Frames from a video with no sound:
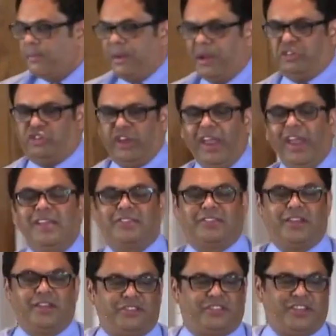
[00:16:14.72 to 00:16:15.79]
But
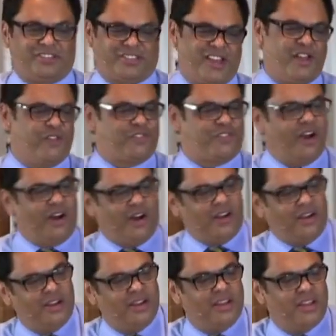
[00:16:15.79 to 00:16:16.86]
Jesus, the Son of
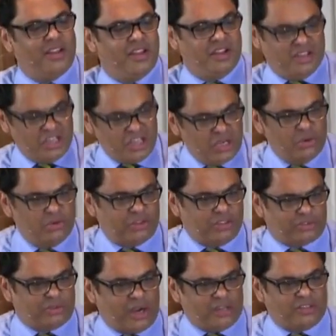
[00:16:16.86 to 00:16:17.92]
God, knew
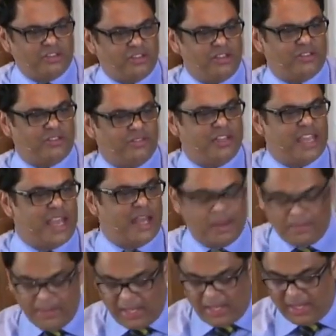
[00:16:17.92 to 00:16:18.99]
the strategies of the
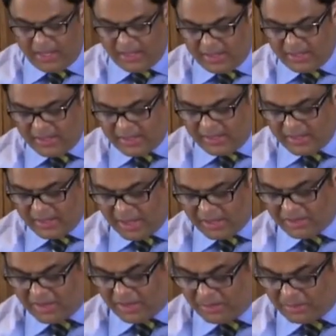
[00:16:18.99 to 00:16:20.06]
enemy. Are
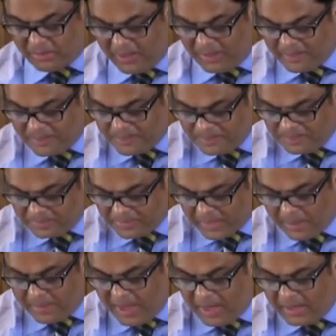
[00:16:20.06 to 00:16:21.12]
you here with me?
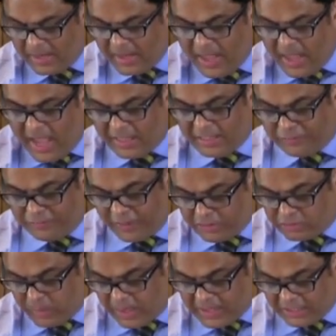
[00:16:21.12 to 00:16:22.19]
Amen? And the
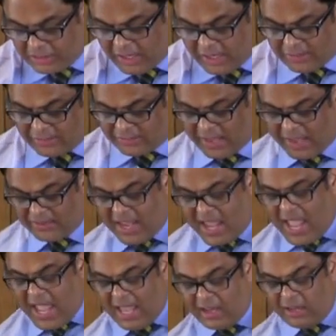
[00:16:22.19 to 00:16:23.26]
first one that Jesus says,
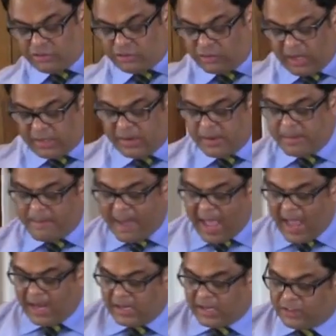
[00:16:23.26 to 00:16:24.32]
it is written,
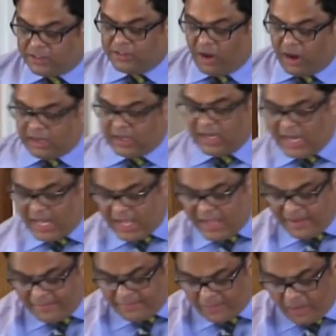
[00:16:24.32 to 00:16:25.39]
man does not
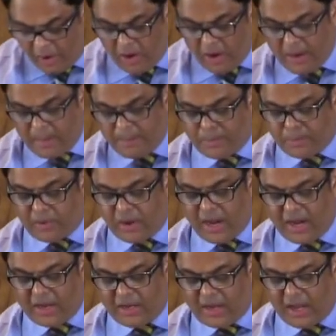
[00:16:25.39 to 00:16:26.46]
live on
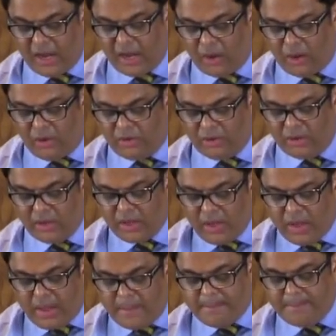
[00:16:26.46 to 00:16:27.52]
bread alone.
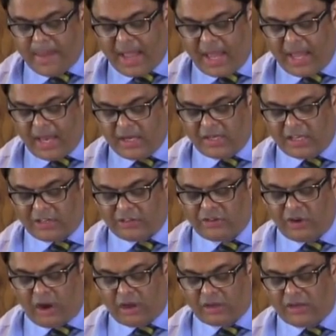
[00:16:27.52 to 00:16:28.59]
Man does
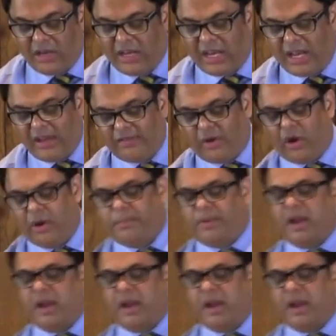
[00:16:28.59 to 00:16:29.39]
not live on